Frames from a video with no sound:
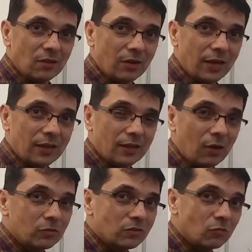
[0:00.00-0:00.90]
Okay,
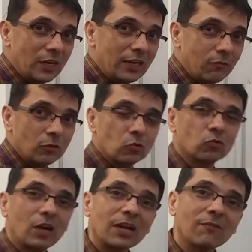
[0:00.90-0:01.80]
now this is very different. So you
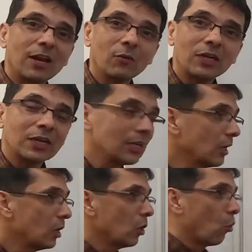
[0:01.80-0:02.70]
start evaluating